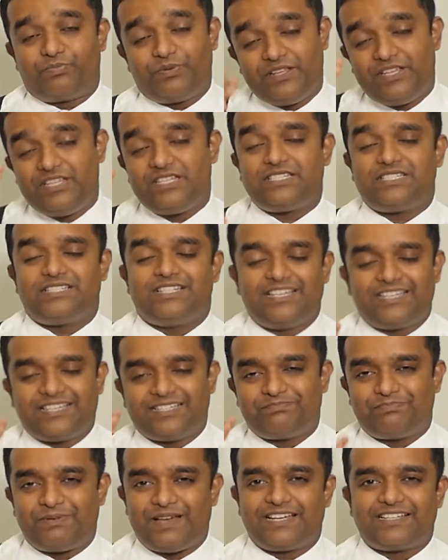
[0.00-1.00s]
Please take
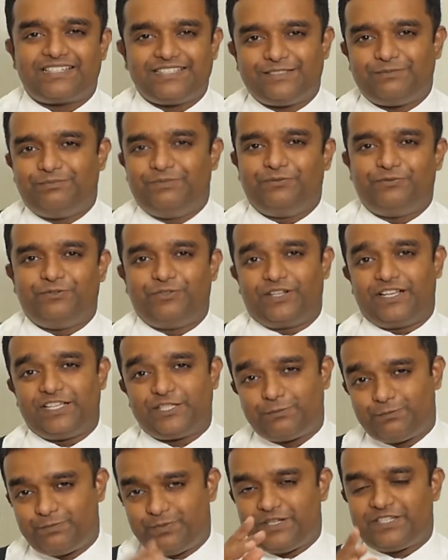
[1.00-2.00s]
a package before,
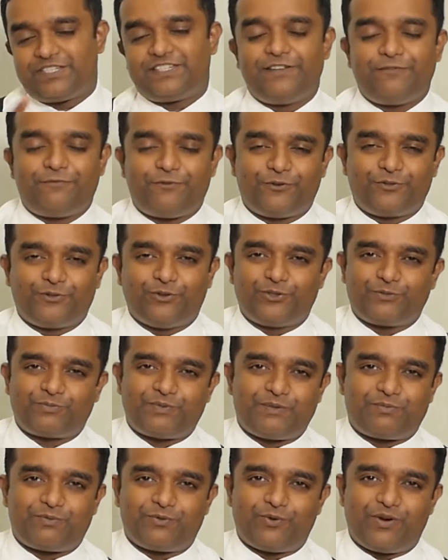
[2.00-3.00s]
especially for those
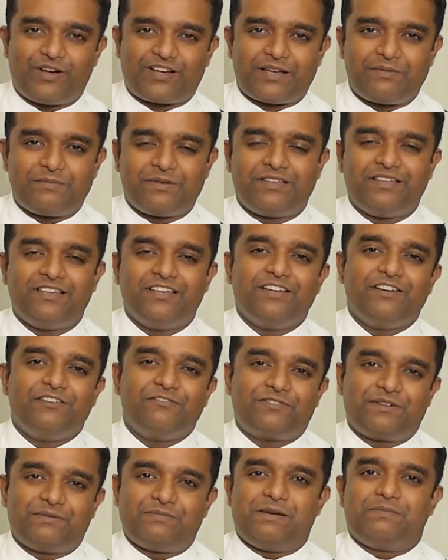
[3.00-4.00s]
people who are coming
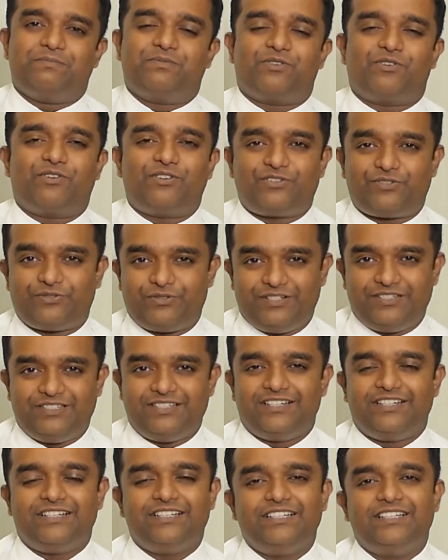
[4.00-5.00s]
from abroad to
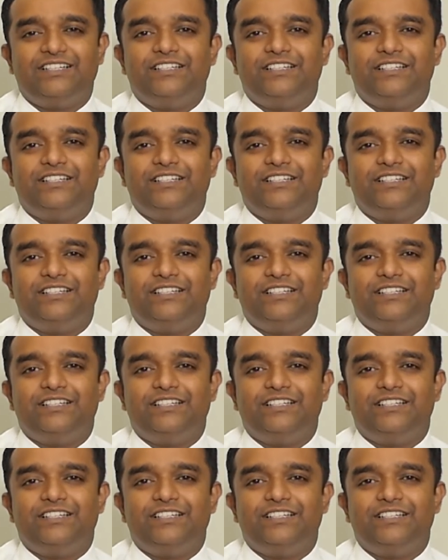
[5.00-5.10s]
India.